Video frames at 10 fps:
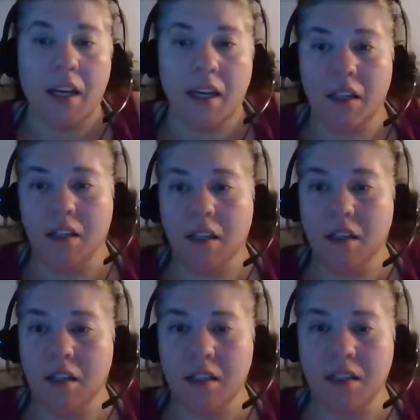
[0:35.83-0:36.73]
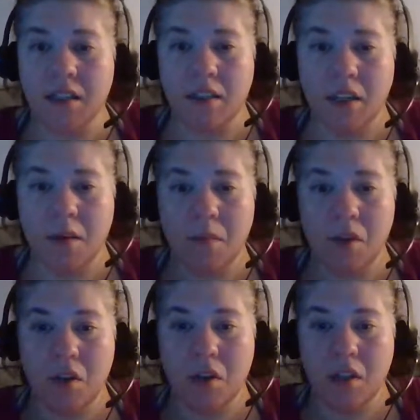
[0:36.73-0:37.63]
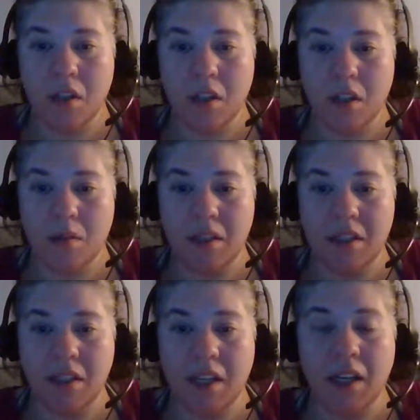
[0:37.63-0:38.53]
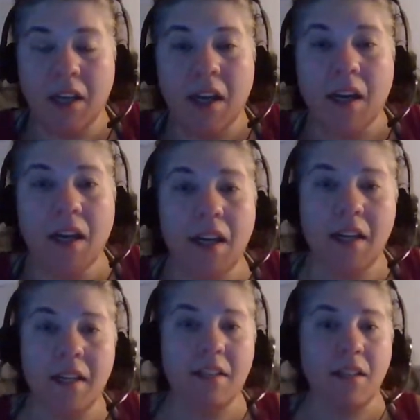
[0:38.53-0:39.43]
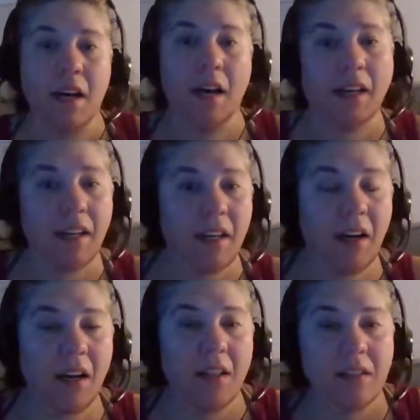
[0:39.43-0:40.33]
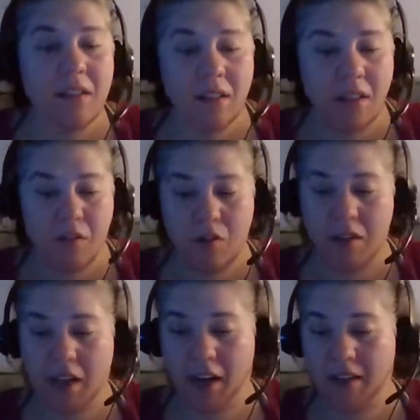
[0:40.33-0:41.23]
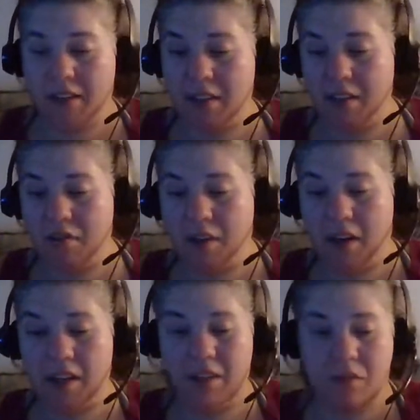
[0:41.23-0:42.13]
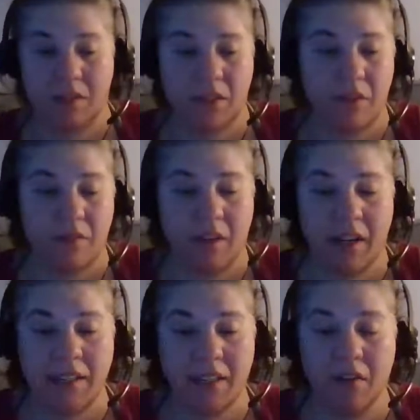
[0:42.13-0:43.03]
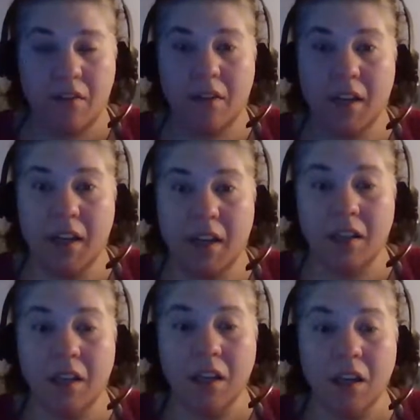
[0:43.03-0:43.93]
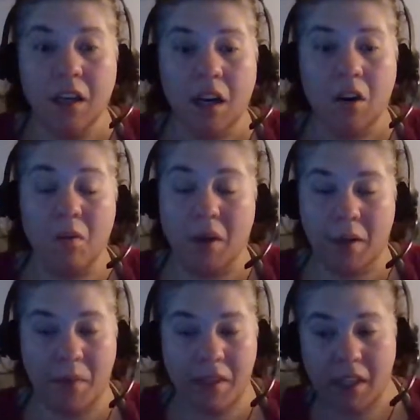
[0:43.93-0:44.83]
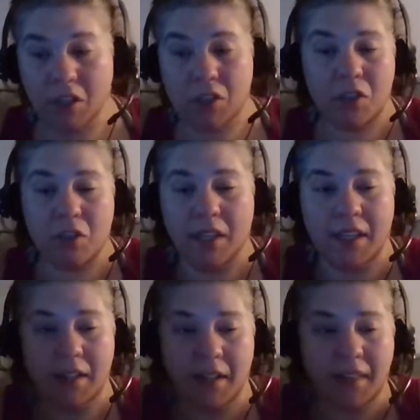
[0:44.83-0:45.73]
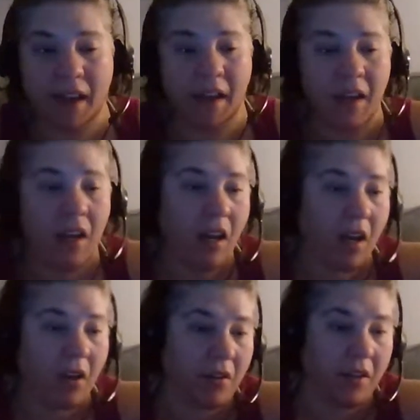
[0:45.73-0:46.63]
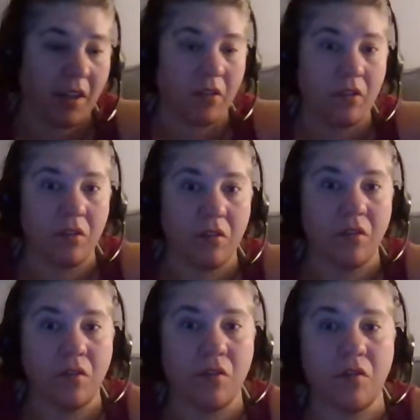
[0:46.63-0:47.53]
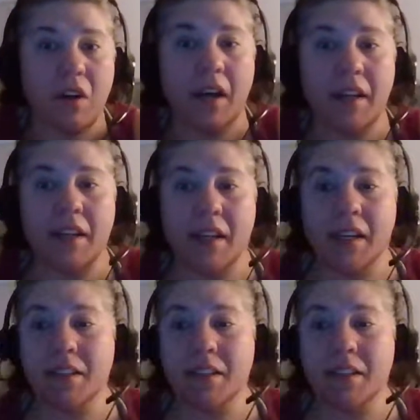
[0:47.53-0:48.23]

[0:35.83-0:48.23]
And the disclaimer, let me see, is I cannot give you tax advice or legal advice or recommendations or anything like that, other than find a